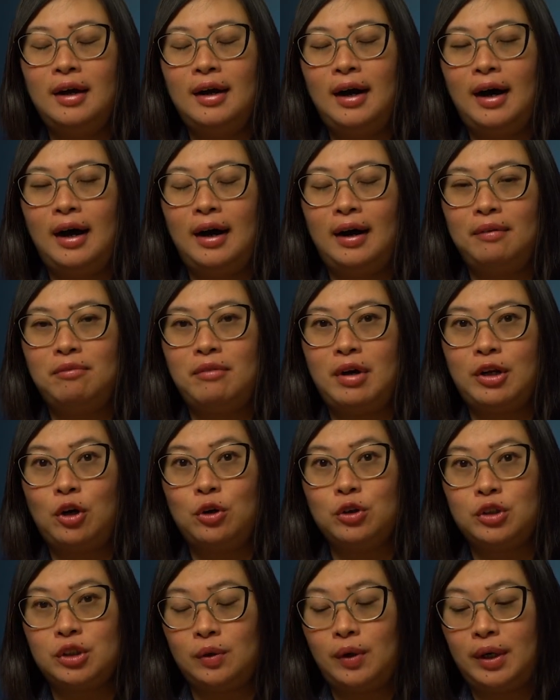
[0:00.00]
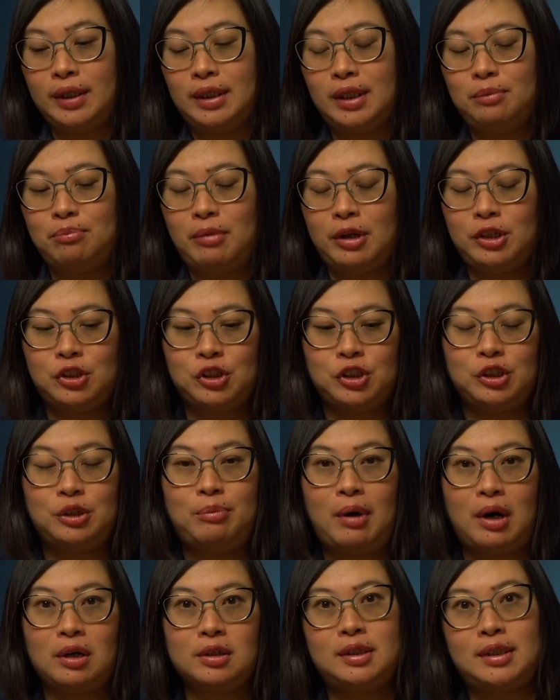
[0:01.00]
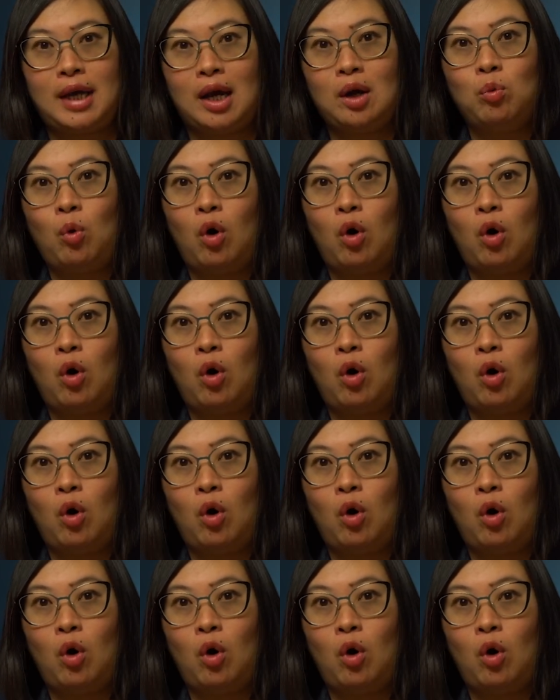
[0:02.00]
And also I did mention about Sing